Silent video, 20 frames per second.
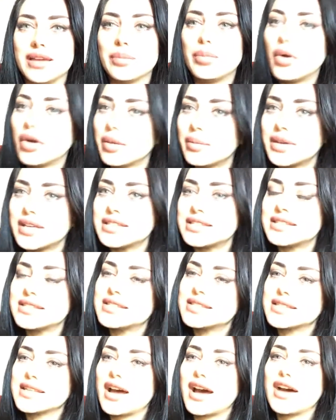appointments and
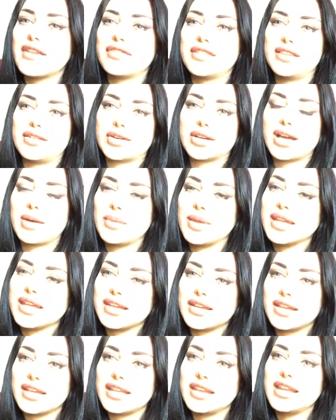stuff, and they're coming
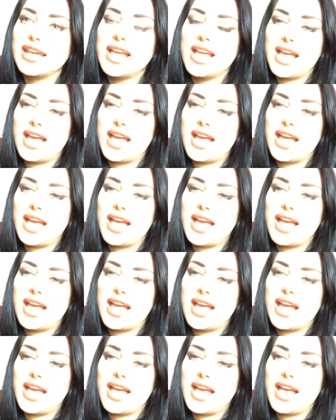in.